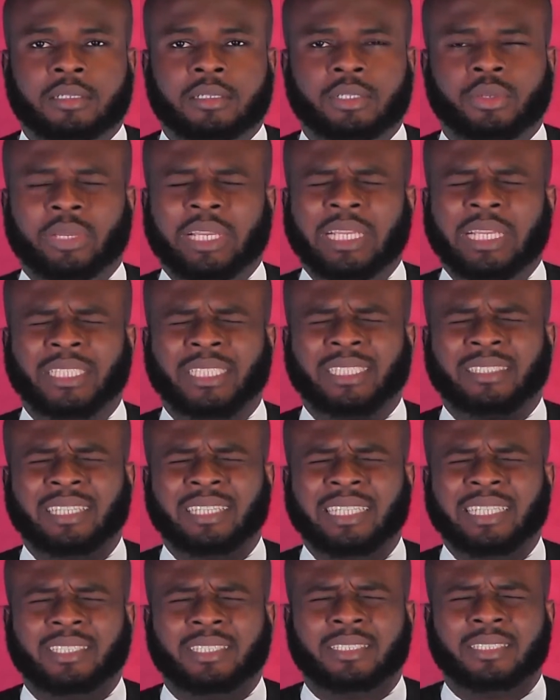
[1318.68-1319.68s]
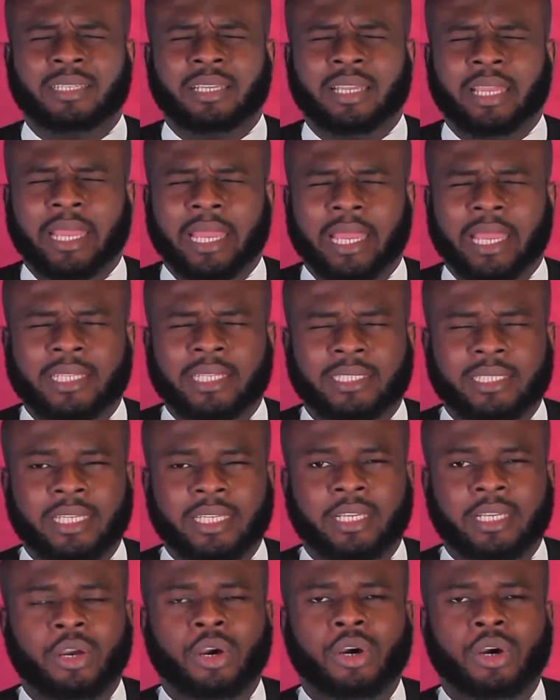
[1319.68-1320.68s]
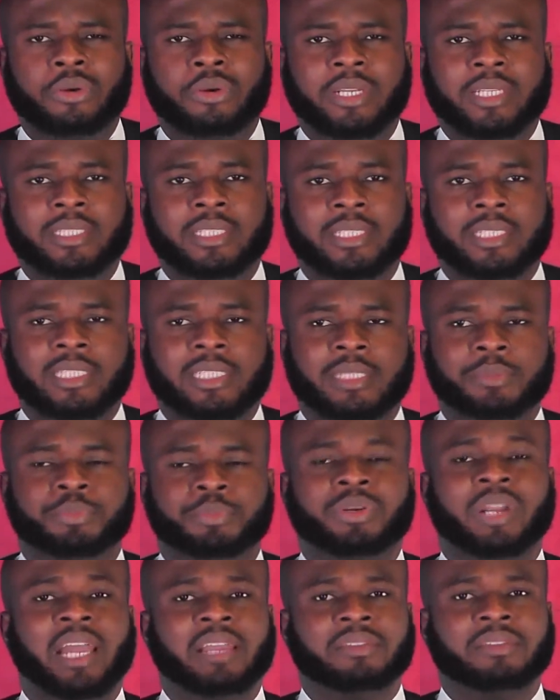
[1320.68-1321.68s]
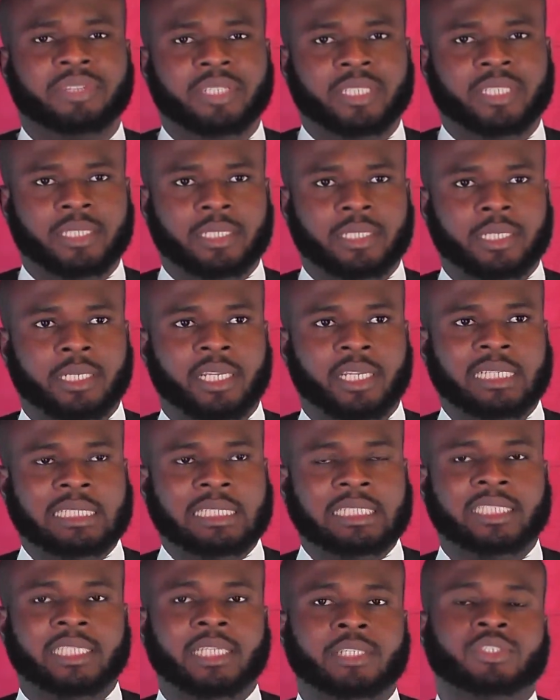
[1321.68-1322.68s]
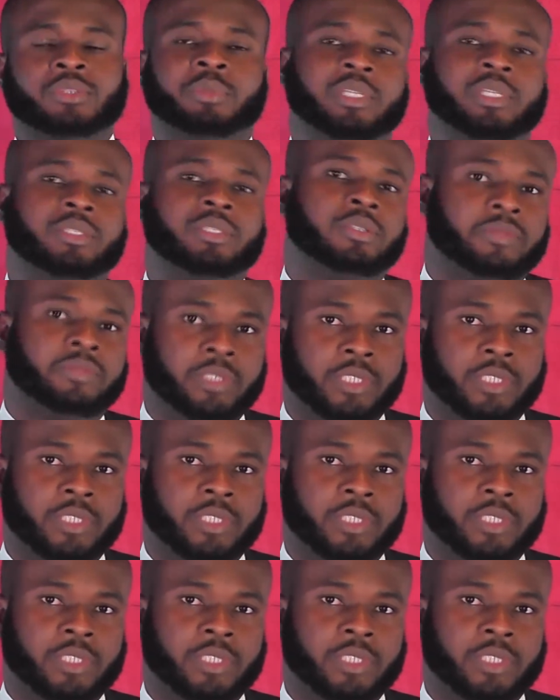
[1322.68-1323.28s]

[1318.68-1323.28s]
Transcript: it encourages privacy in settlements of